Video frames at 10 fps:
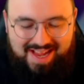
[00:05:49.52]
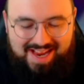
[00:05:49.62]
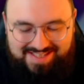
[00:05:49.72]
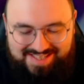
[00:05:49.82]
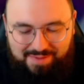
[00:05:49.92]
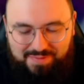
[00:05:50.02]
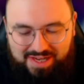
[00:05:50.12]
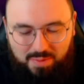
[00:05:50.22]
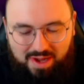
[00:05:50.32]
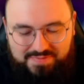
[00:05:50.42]
it's
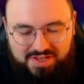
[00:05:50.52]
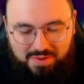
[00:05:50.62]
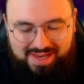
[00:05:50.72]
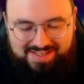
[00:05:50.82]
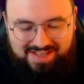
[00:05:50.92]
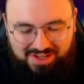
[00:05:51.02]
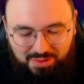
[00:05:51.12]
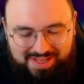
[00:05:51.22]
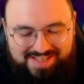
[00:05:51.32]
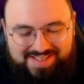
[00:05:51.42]
definitely worth doing. So look
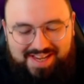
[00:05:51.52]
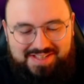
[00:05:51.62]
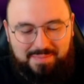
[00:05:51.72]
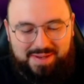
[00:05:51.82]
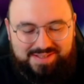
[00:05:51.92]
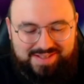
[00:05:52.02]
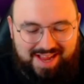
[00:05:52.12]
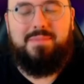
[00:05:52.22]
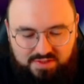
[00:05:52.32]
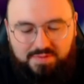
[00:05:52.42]
at all these stickers I've been sent.